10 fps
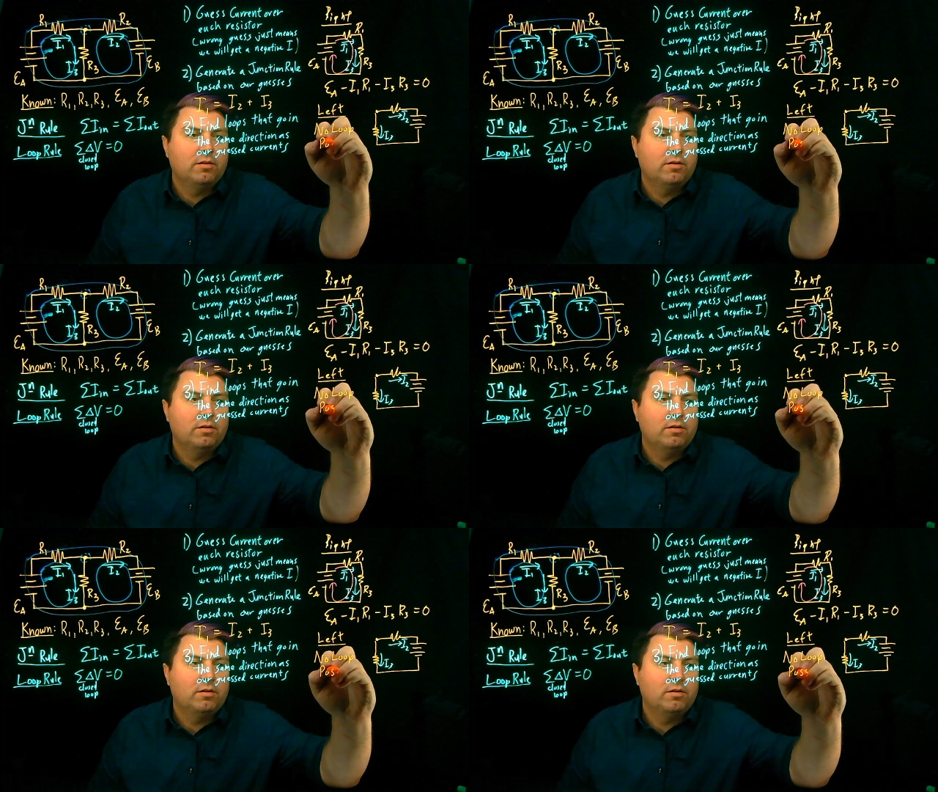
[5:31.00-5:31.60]

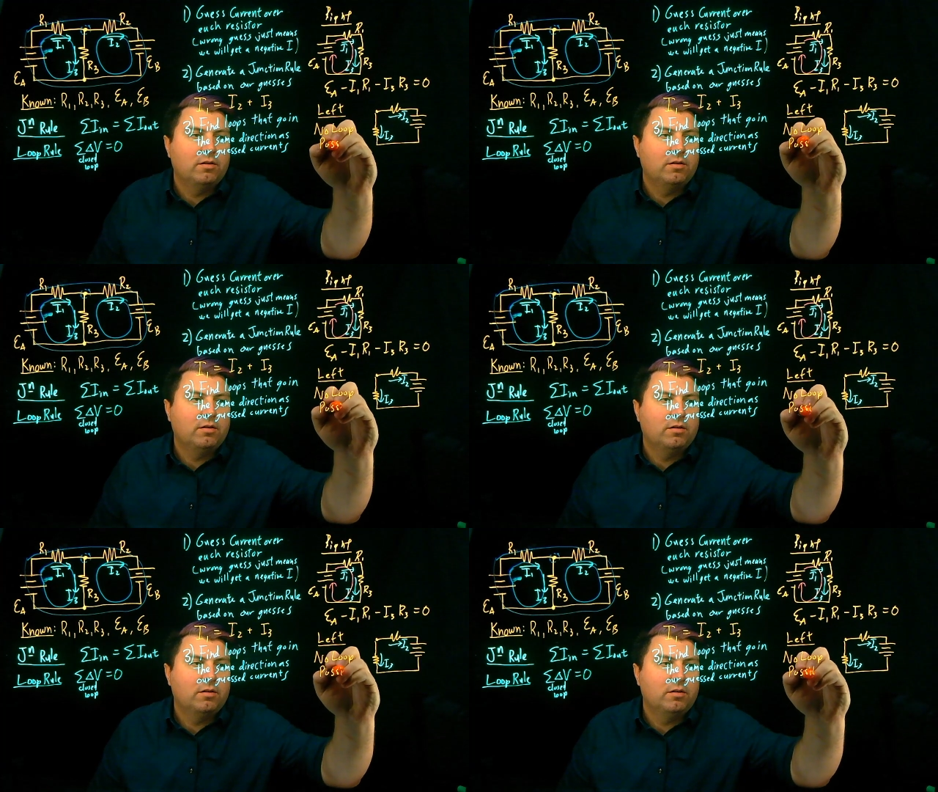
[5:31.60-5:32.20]

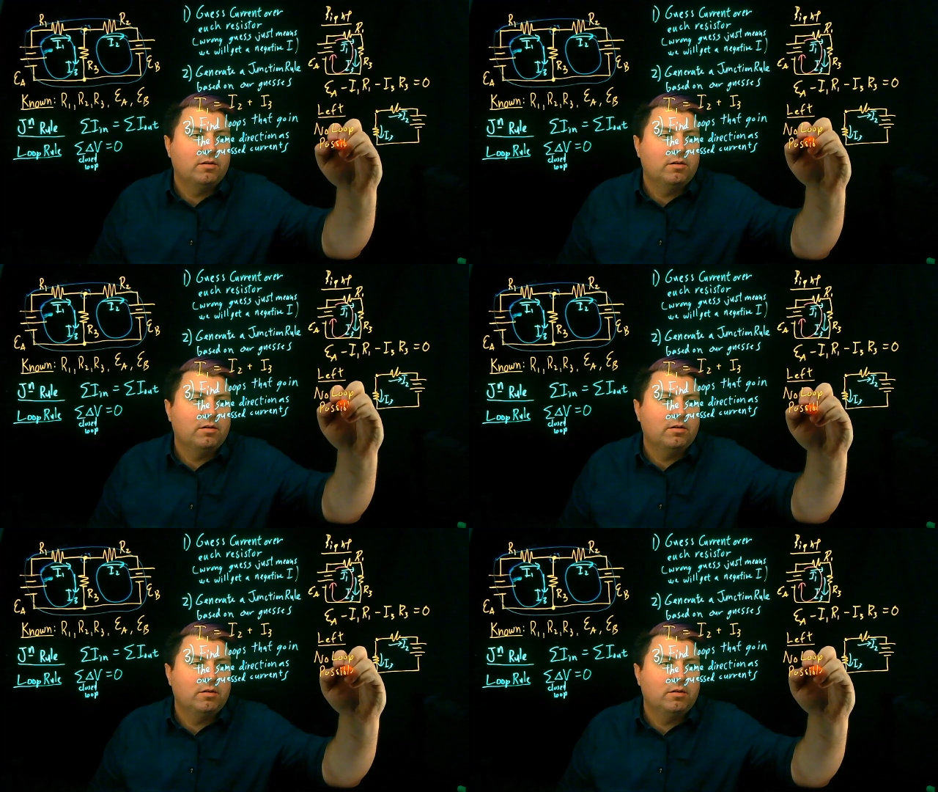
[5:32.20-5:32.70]
Nobody speaks.